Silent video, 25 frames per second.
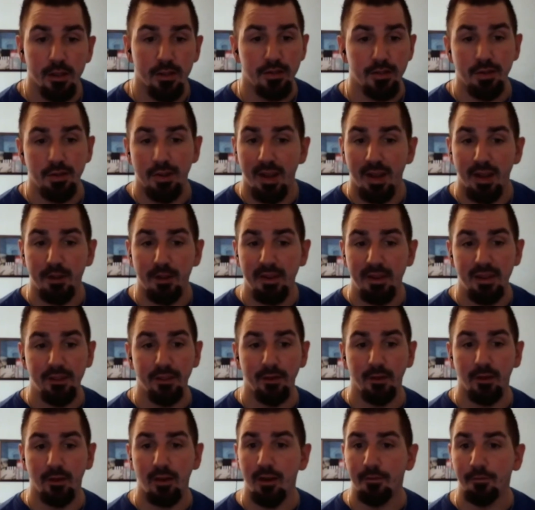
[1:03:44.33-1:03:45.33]
You got to be
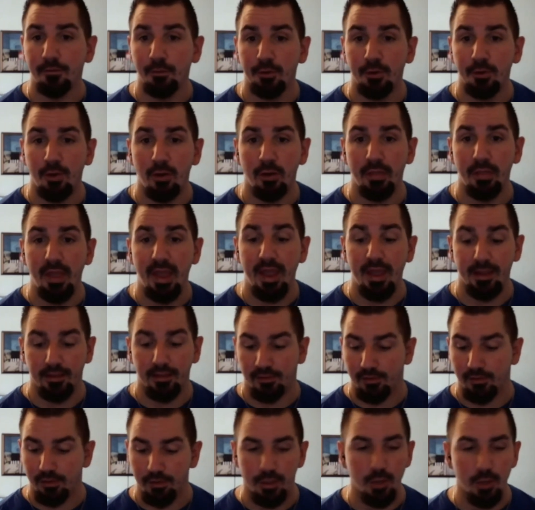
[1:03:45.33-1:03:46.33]
there covering all that.
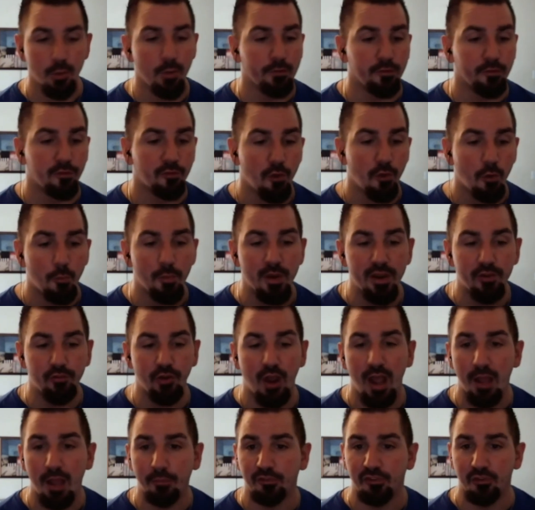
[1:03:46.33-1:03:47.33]
You have so many
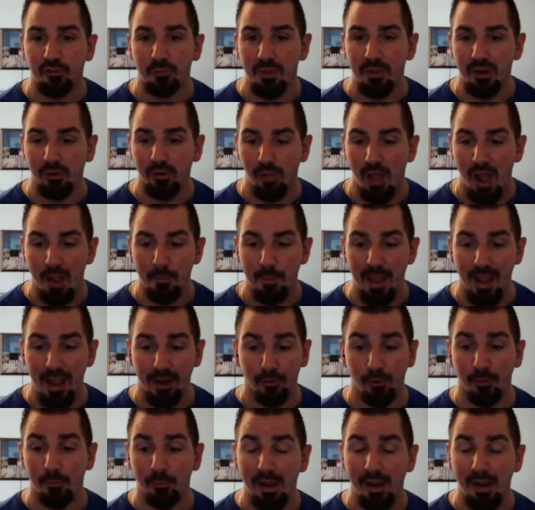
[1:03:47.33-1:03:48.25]
jobs as a middle linebacker.